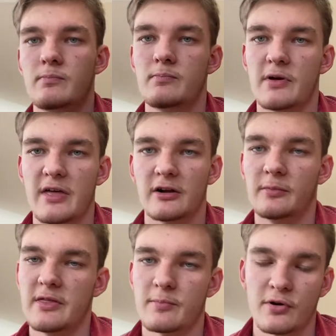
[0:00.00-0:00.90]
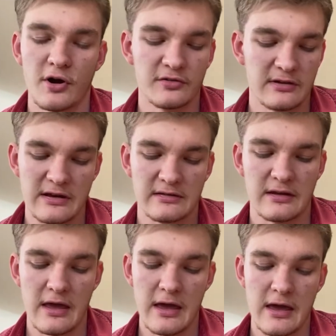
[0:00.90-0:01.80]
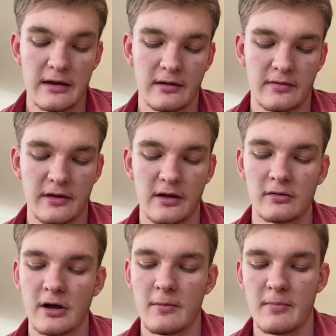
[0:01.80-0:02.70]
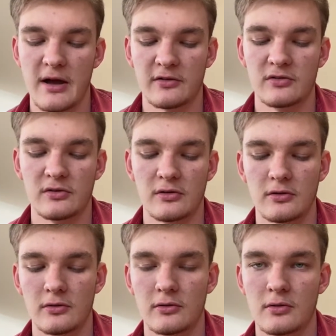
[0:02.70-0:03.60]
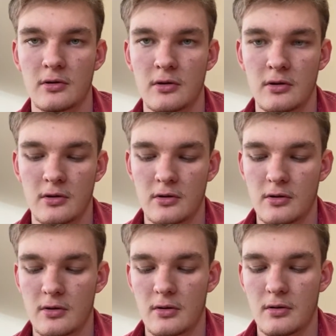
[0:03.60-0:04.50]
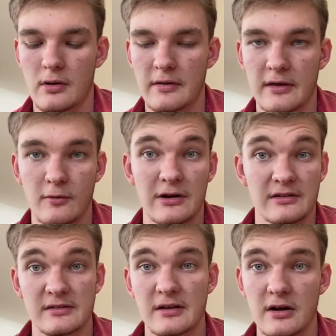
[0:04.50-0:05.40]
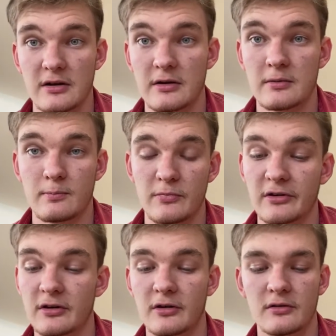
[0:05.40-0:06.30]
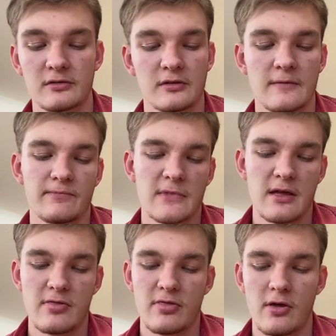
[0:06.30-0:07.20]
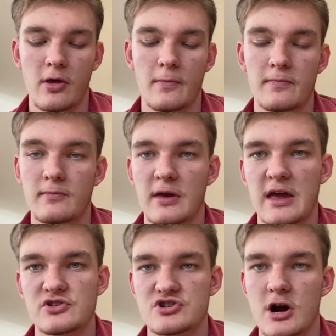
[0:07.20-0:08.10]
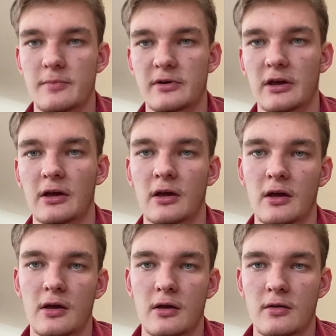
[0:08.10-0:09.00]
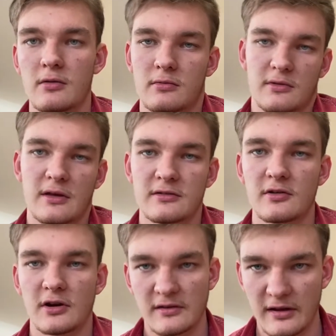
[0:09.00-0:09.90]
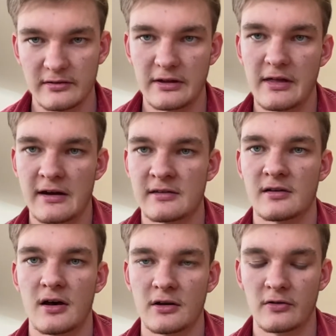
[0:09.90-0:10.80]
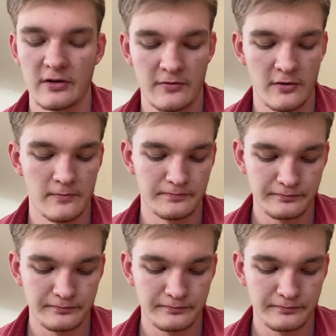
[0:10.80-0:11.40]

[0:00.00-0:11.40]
but that'll be the process, and I think I'll come back to you when it's done, because the hand sharpening, it's not exactly that exciting or different.